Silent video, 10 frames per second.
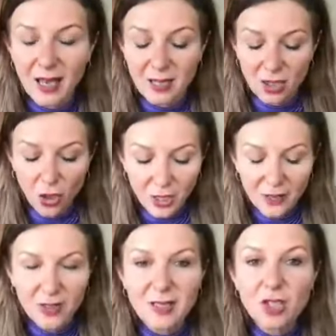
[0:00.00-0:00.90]
has not
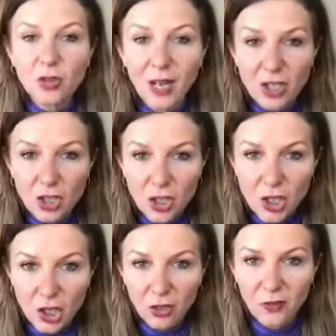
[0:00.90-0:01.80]
even scratched the
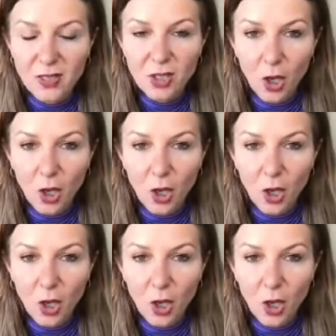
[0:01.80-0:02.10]
surface